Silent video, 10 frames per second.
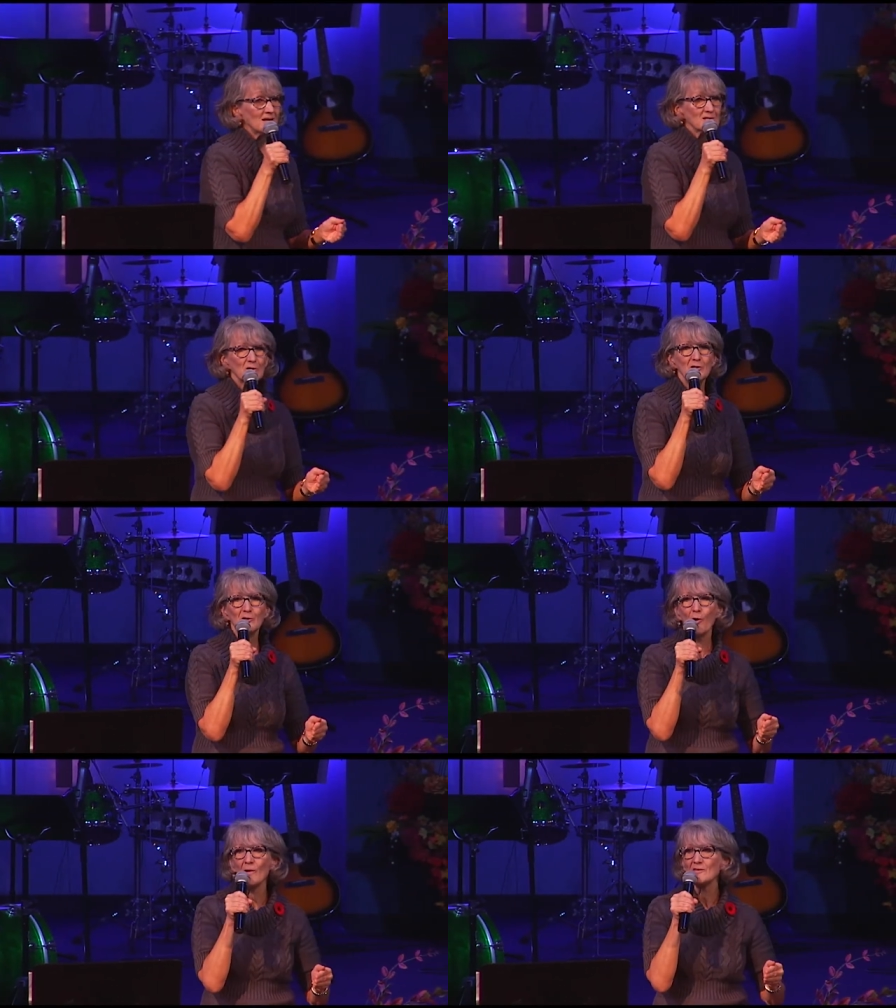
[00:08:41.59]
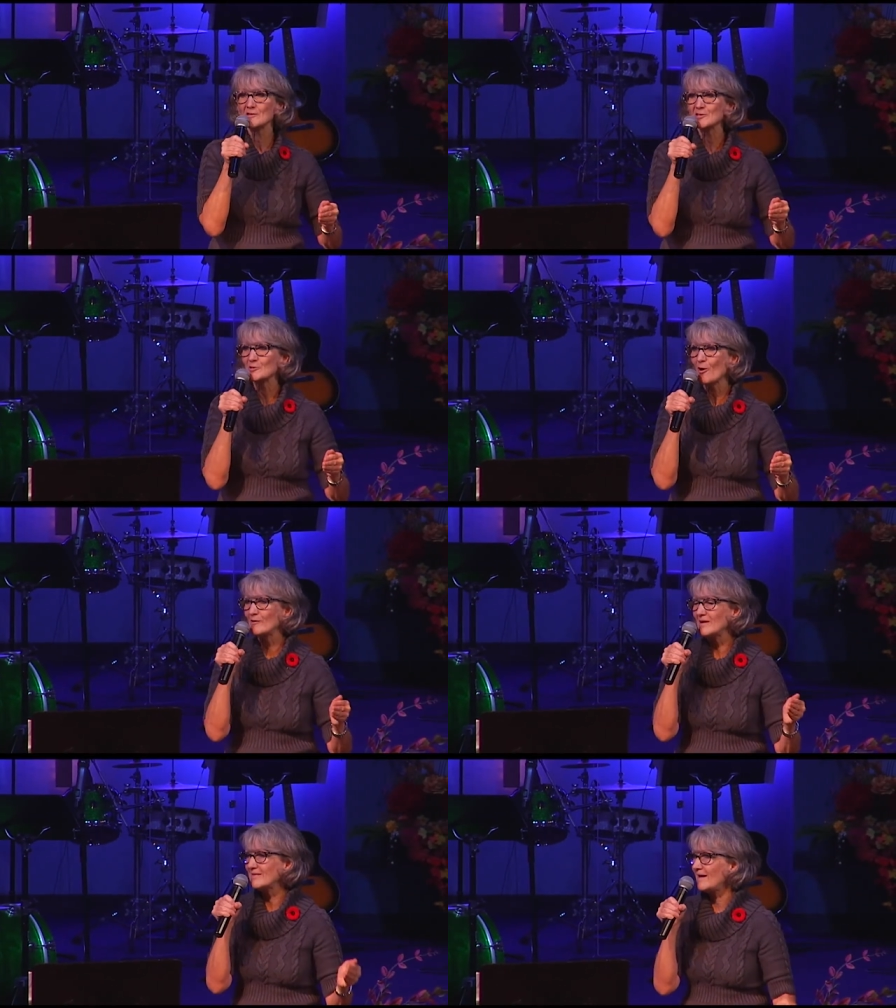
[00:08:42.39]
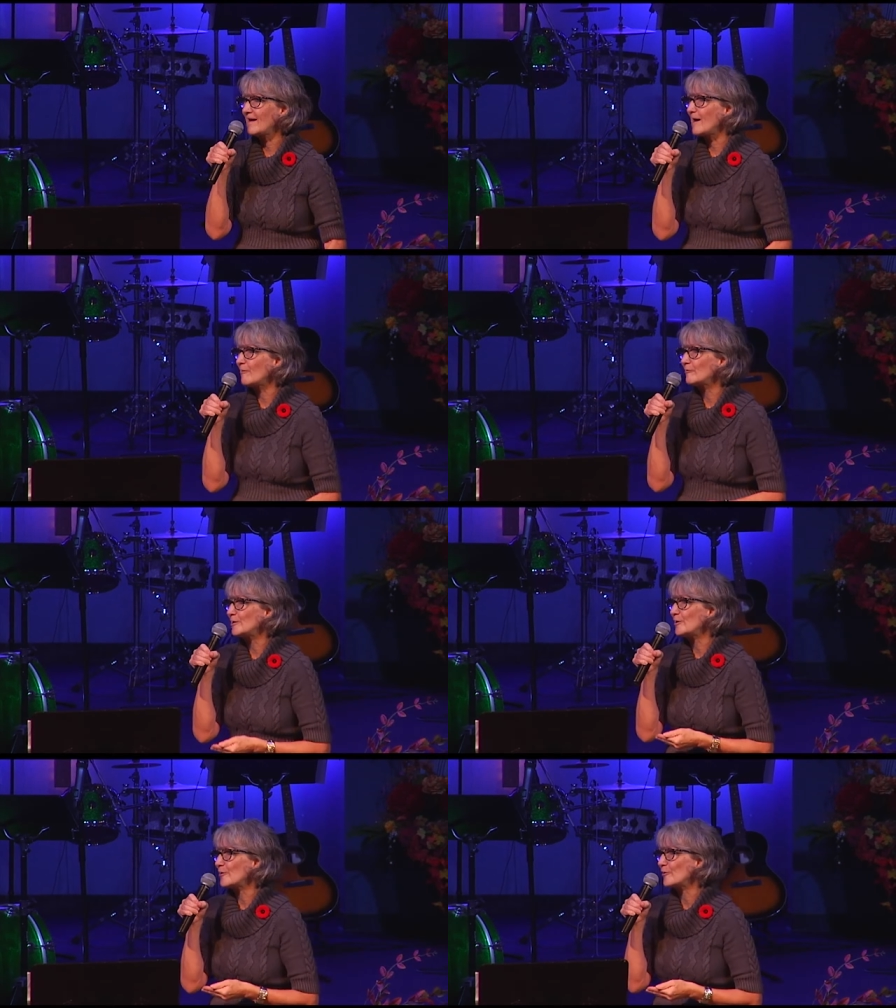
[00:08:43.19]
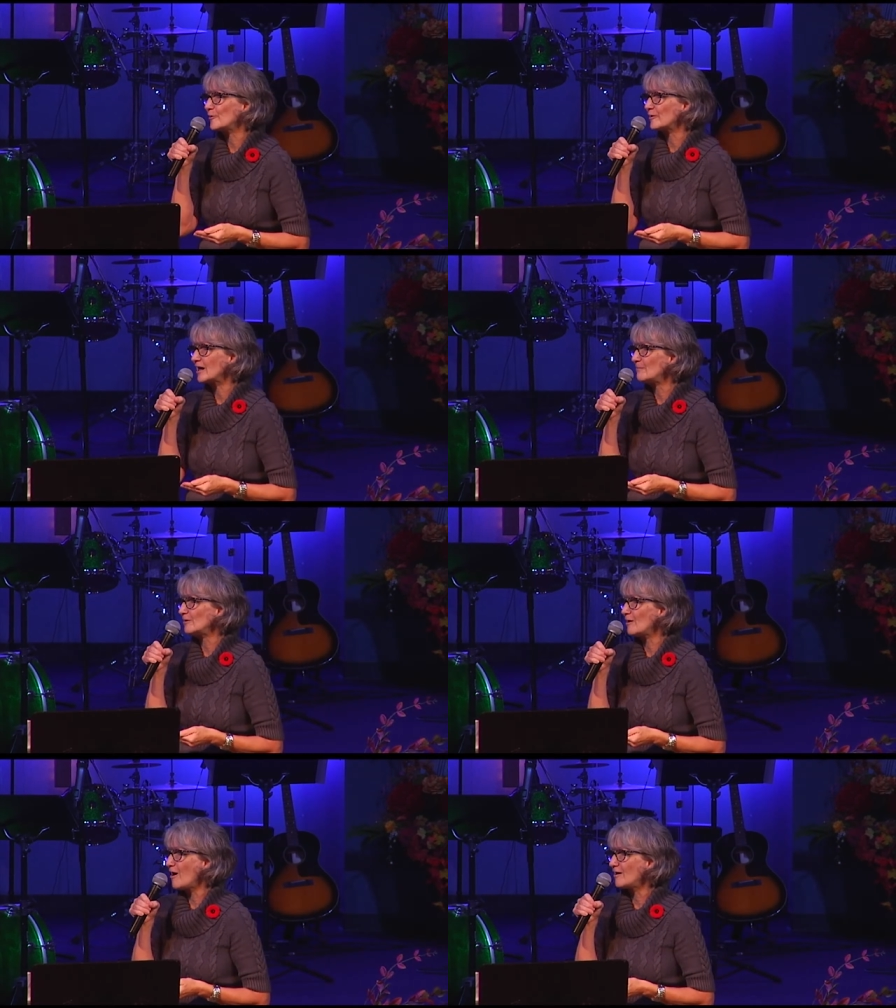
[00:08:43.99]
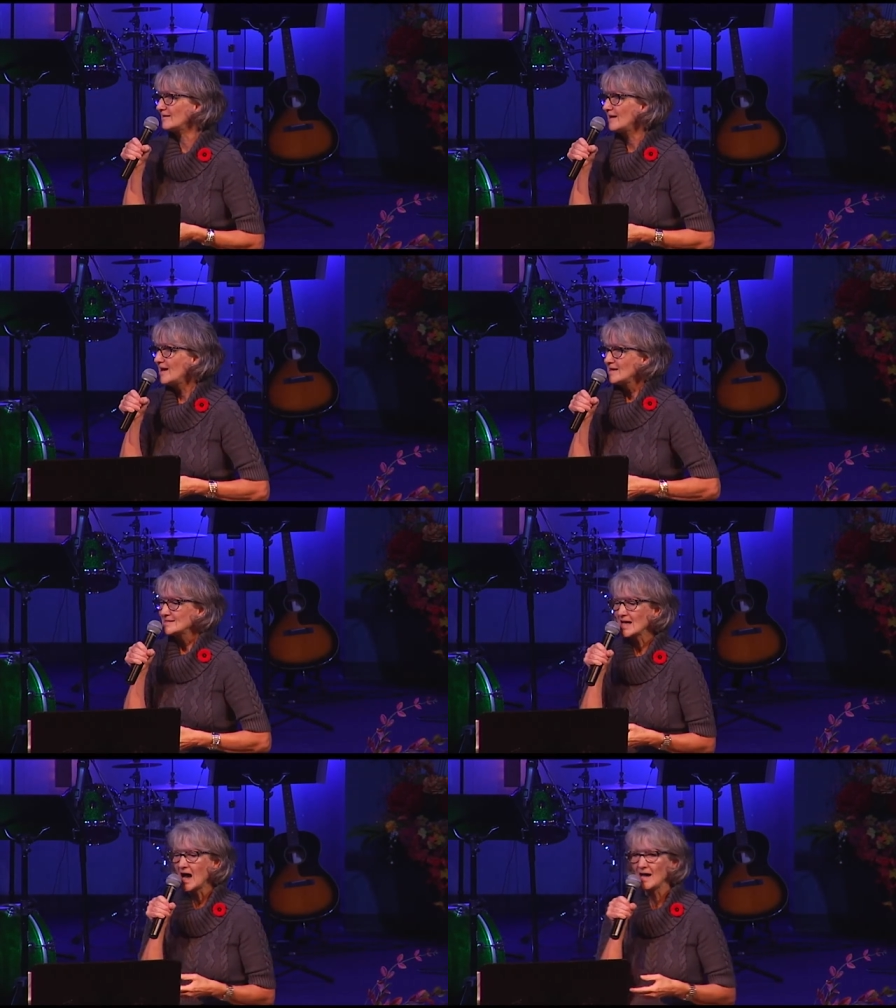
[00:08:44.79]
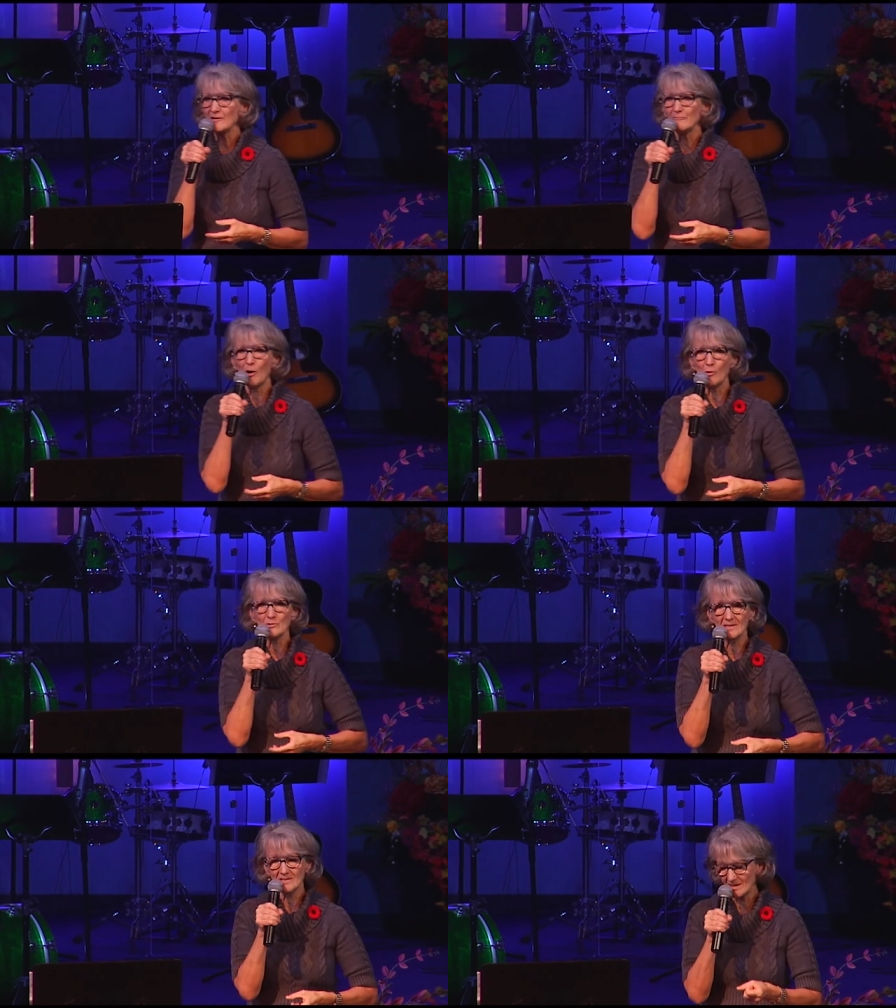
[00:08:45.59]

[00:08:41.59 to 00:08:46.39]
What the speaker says: So in the story that Aaron and Hur come alongside of Moses,